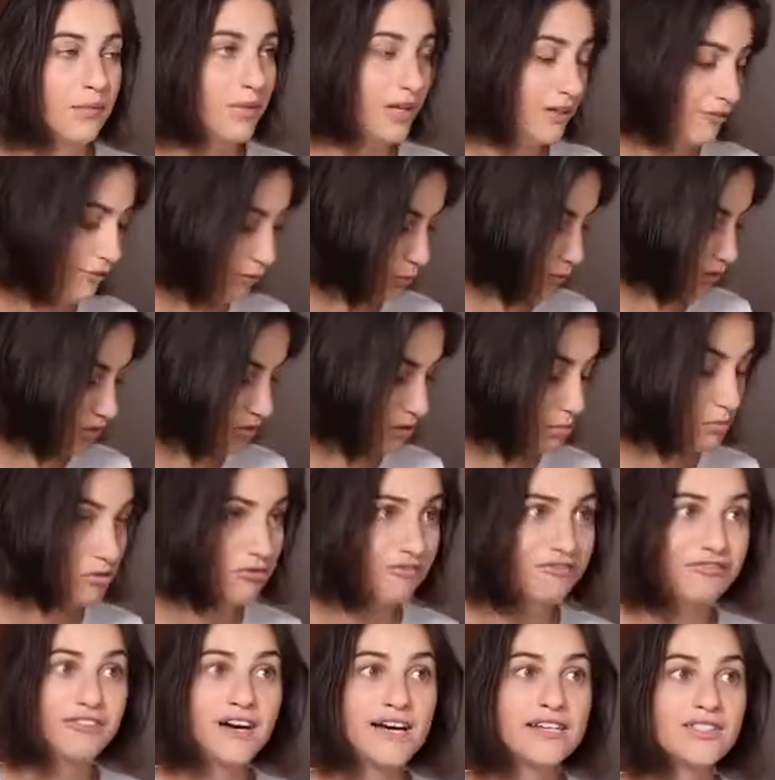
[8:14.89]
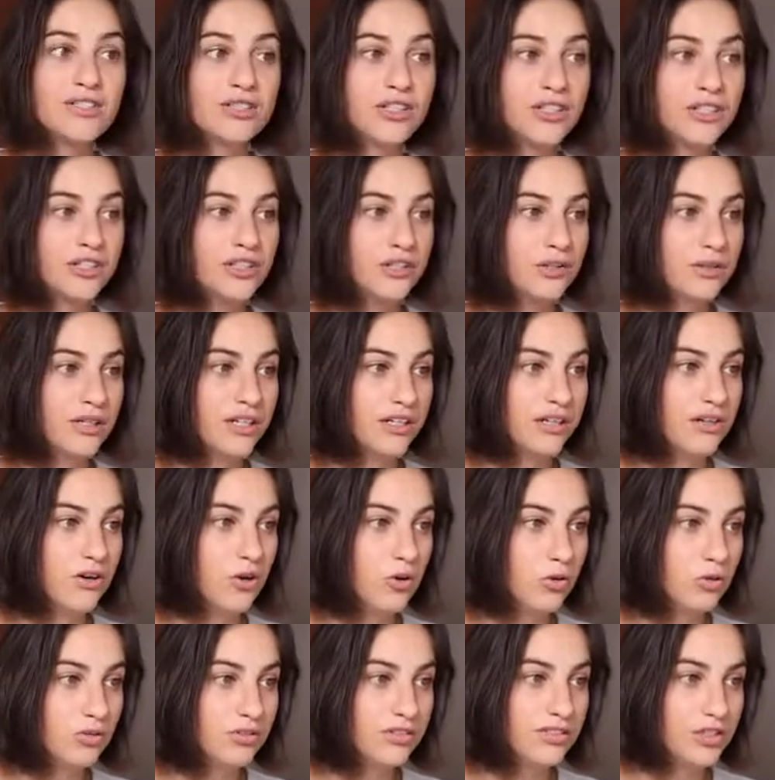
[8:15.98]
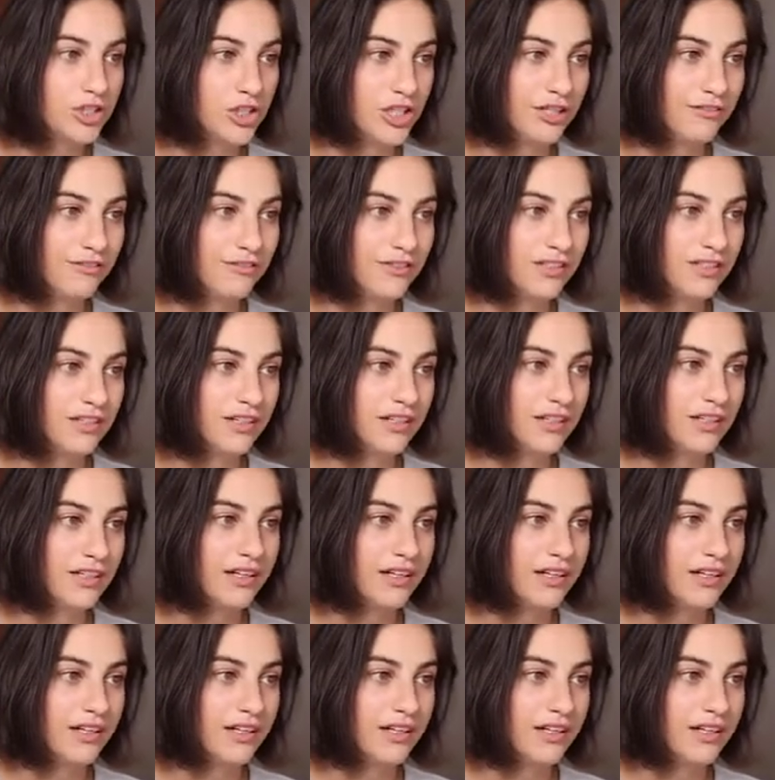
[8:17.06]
But if you want to move faster, you can hold Shift